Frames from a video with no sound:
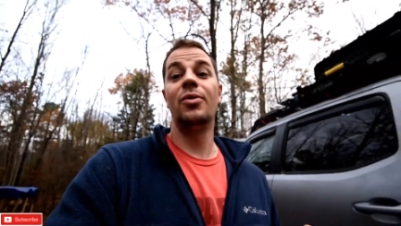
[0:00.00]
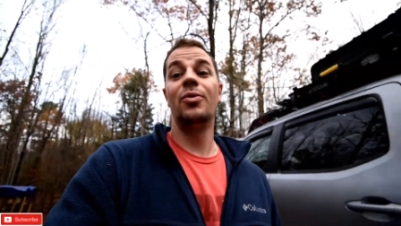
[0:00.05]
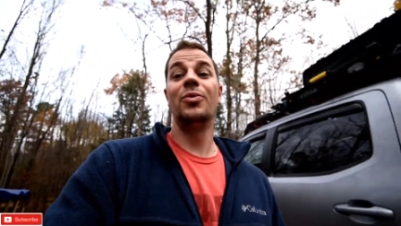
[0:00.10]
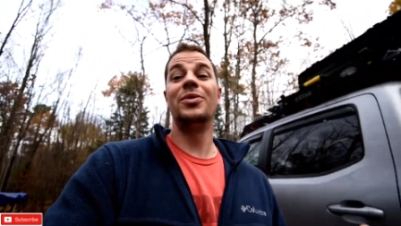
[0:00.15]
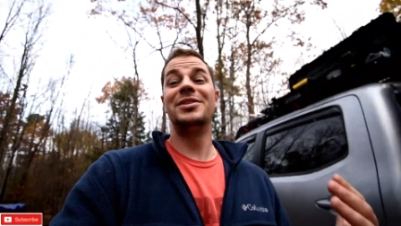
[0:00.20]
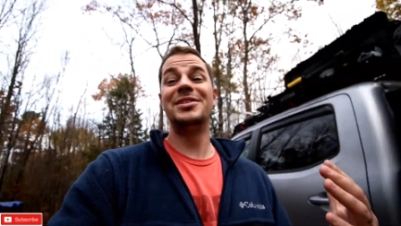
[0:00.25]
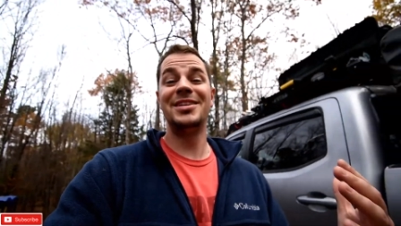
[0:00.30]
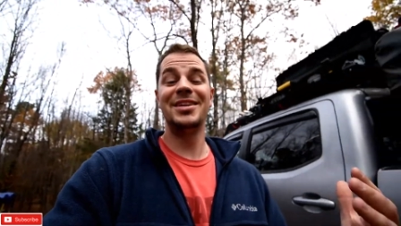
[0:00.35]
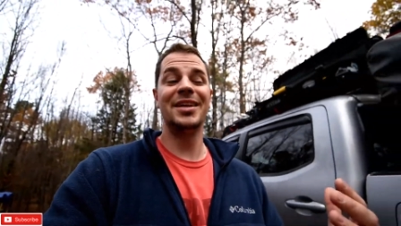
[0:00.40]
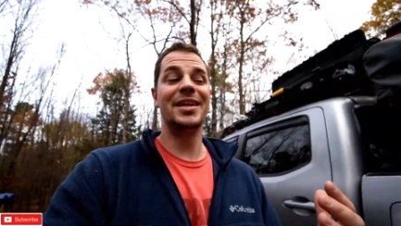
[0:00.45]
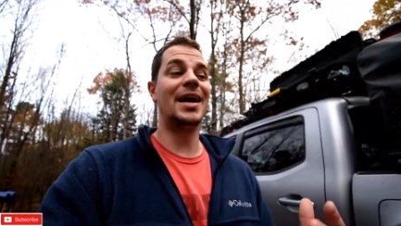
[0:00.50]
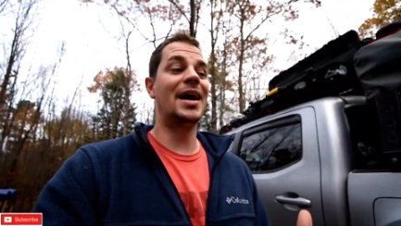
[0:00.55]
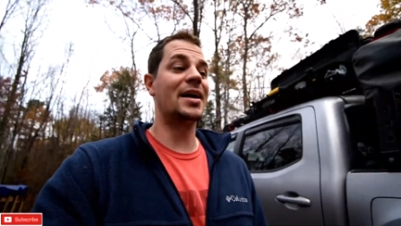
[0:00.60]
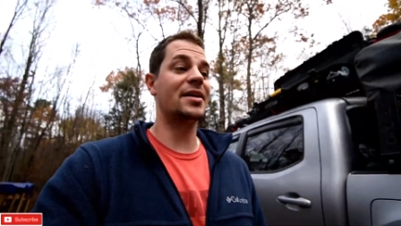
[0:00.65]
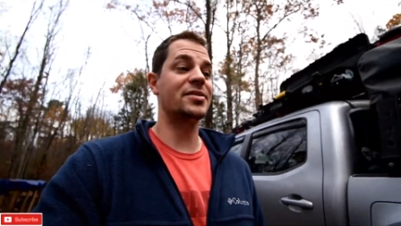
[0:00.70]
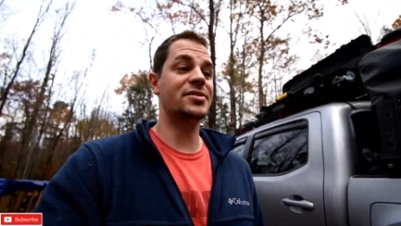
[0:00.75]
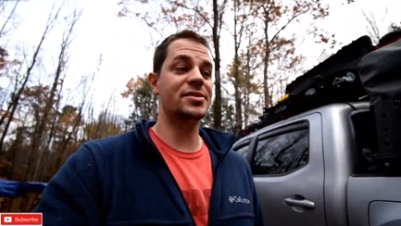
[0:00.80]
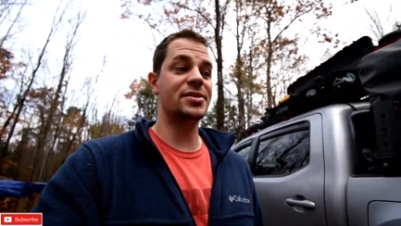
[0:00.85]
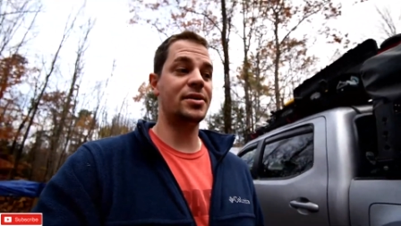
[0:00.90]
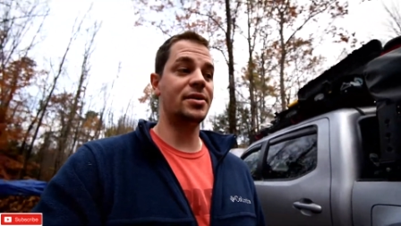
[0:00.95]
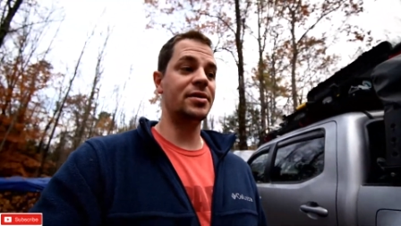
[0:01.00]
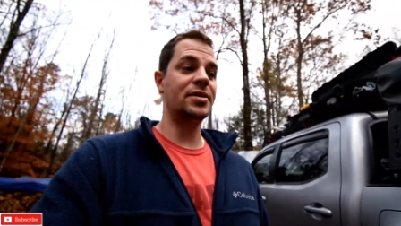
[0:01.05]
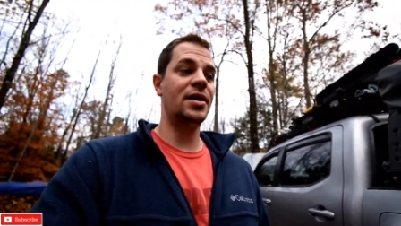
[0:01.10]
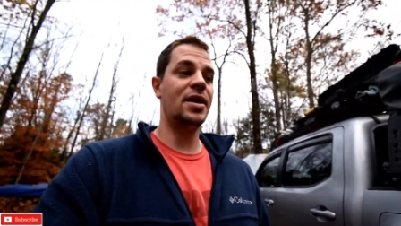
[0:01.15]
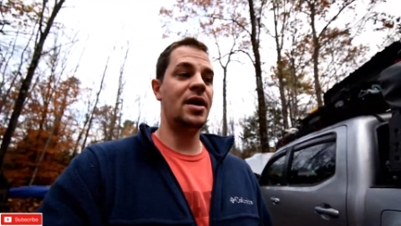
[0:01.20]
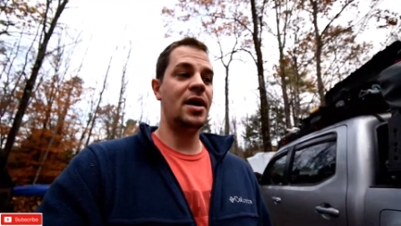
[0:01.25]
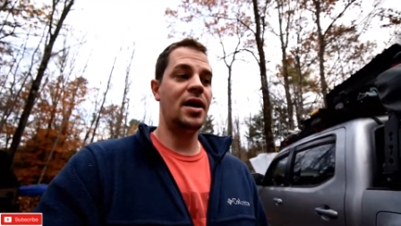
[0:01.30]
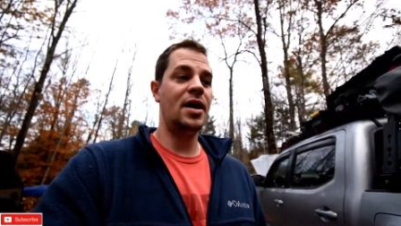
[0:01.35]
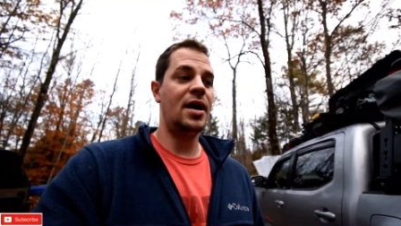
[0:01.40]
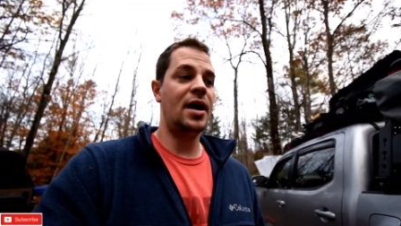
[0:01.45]
We see a lot of salt
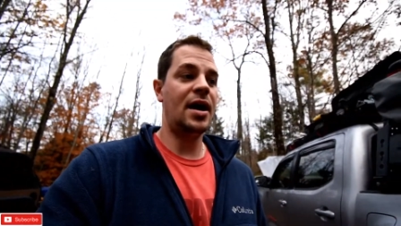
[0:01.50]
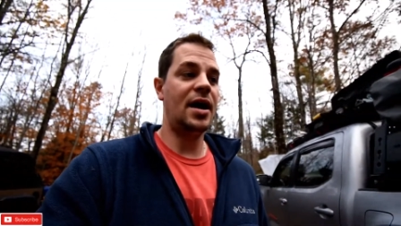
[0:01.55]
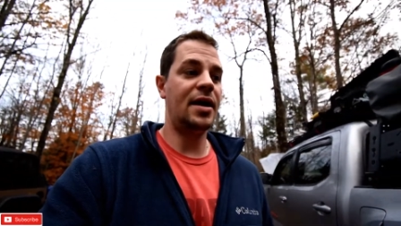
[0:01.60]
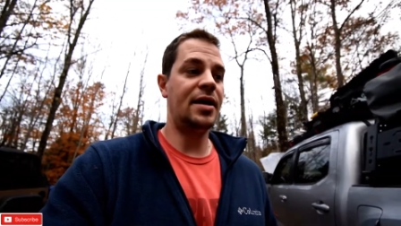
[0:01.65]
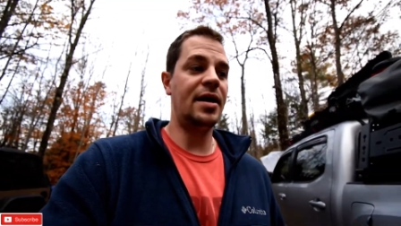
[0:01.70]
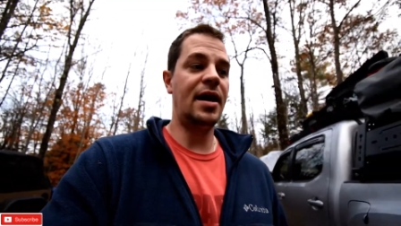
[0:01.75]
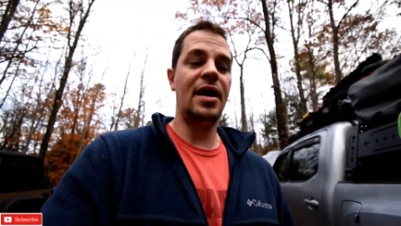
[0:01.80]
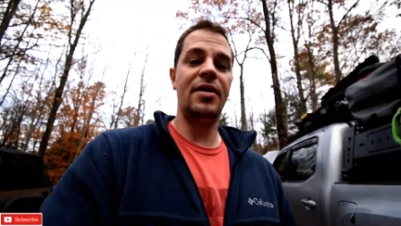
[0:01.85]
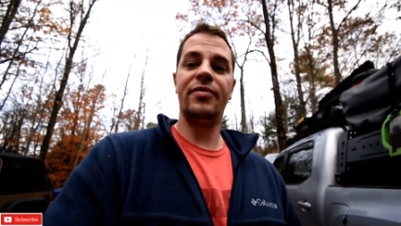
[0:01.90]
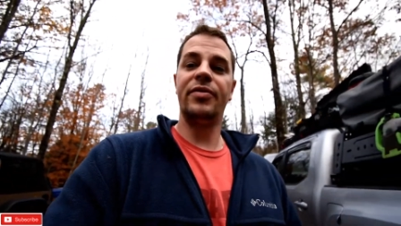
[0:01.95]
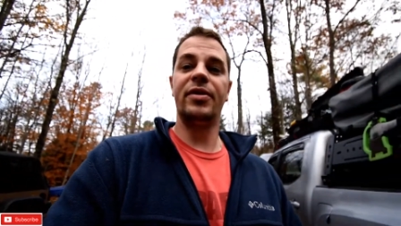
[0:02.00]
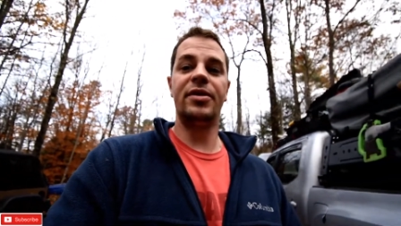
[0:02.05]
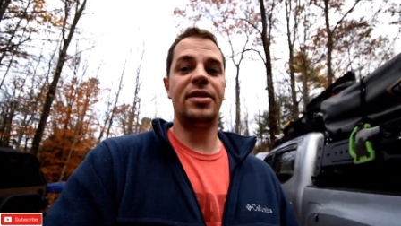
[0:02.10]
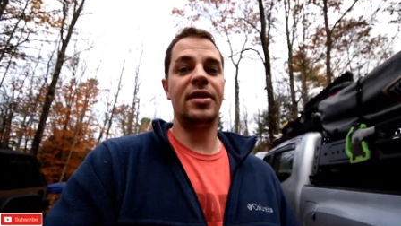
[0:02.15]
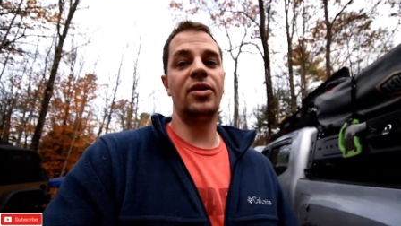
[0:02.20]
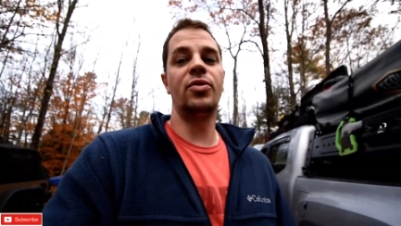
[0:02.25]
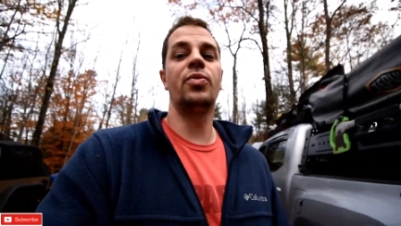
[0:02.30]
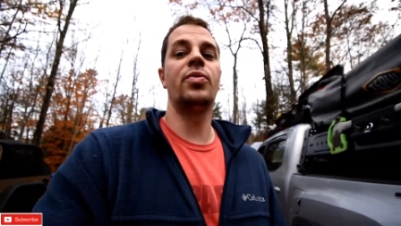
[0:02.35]
and everything